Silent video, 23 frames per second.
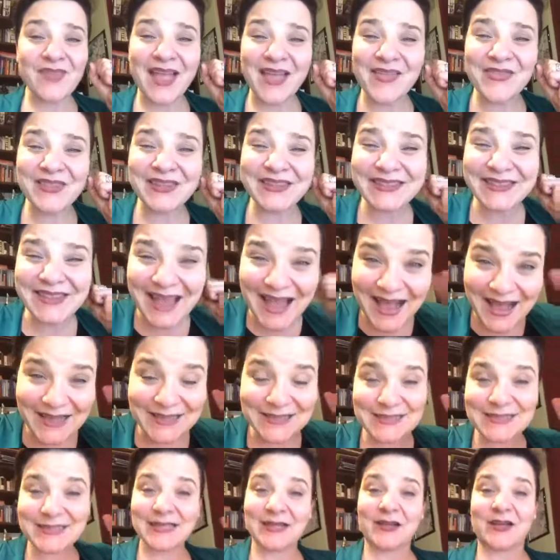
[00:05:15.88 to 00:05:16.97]
And the
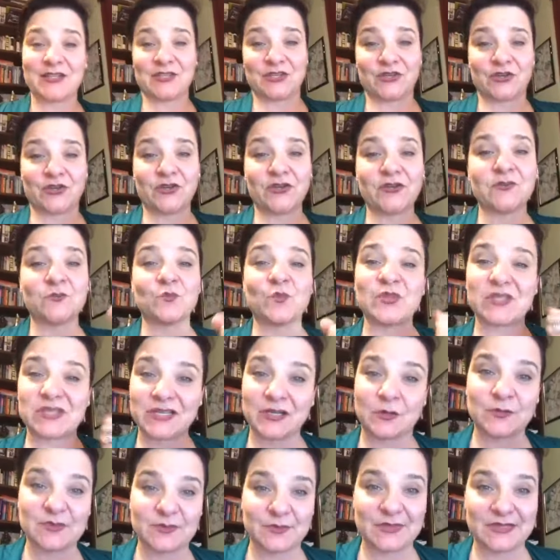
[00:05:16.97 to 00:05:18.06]
last thing I do, which
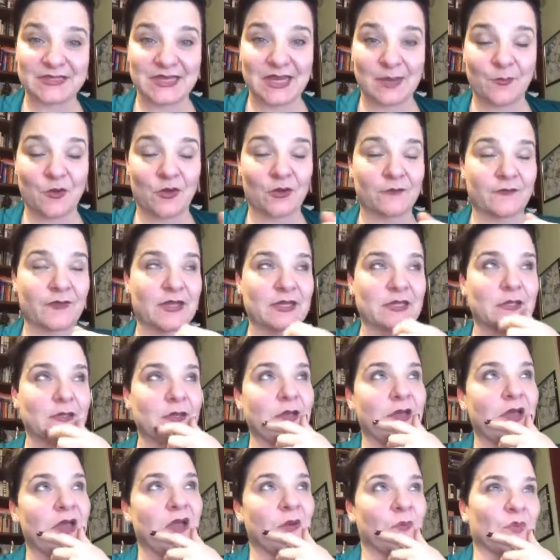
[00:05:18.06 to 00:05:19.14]
helps me stay motivated
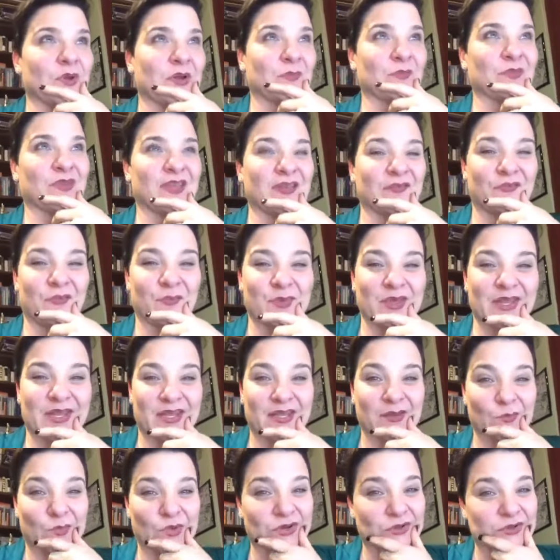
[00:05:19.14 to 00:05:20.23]
when I'm, if I'm getting
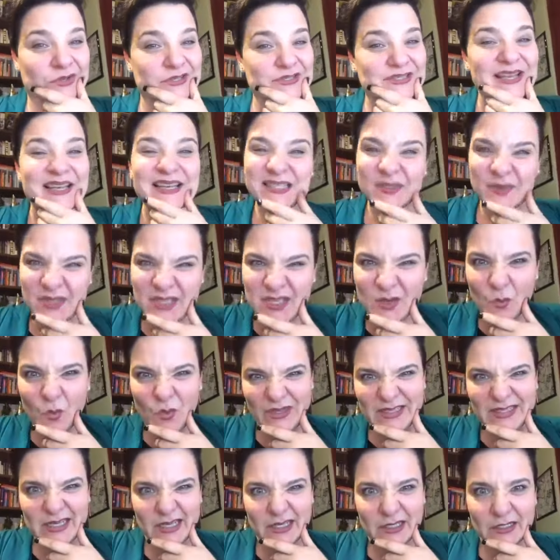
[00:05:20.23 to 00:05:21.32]
in one of those, especially in
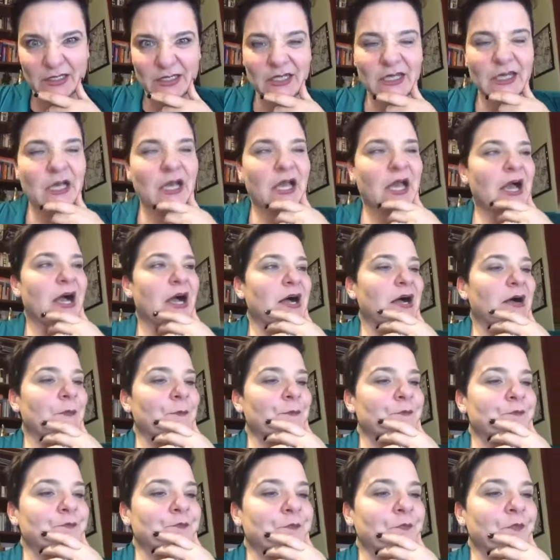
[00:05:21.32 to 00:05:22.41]
winter,
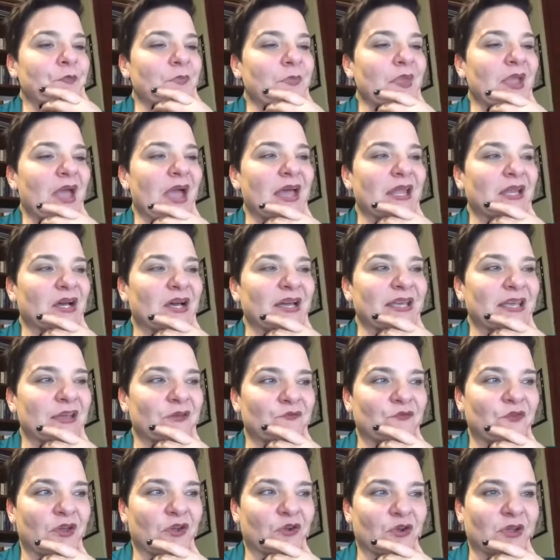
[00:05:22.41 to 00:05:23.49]
and I get
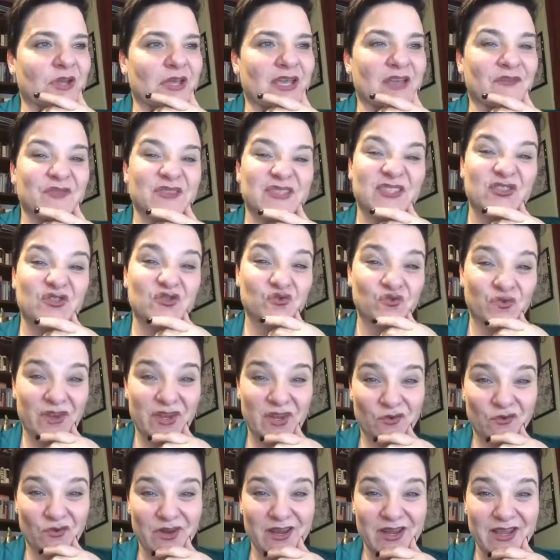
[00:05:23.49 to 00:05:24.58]
very, if it's
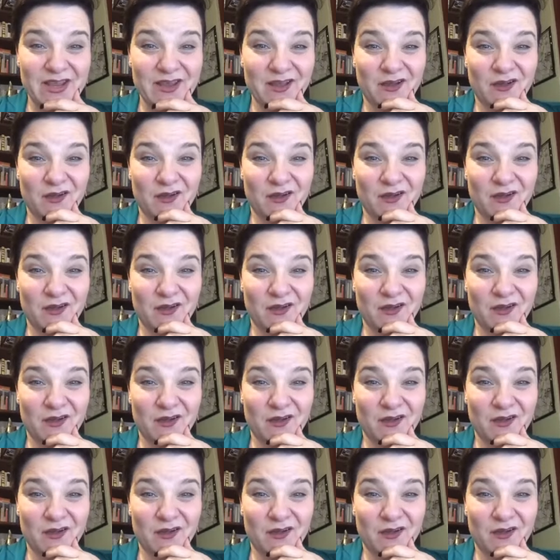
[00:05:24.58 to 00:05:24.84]
dreary,